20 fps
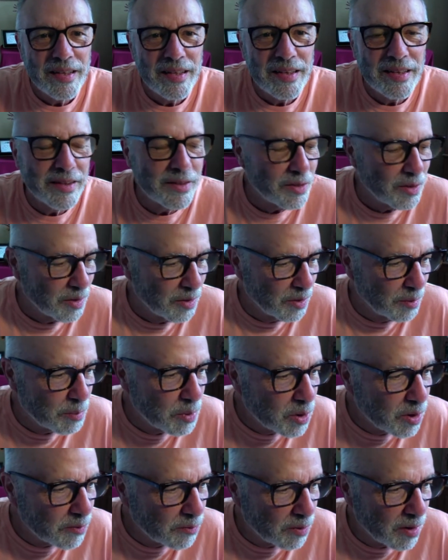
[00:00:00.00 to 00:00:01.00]
In the
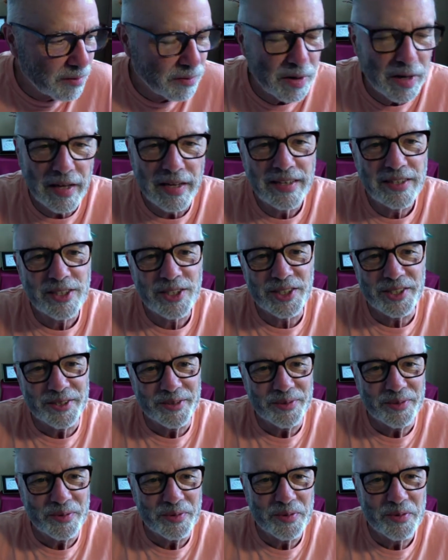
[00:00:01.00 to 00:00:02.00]
book of
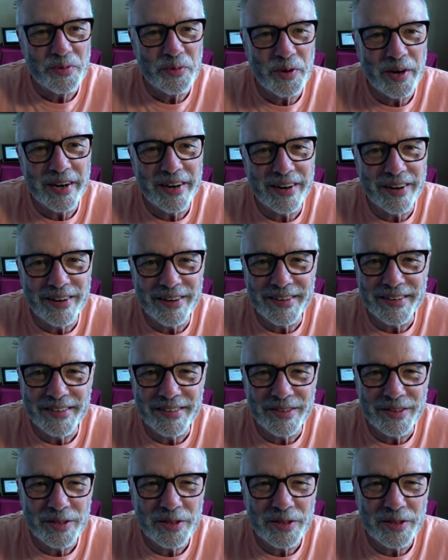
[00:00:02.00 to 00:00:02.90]
Revelation, where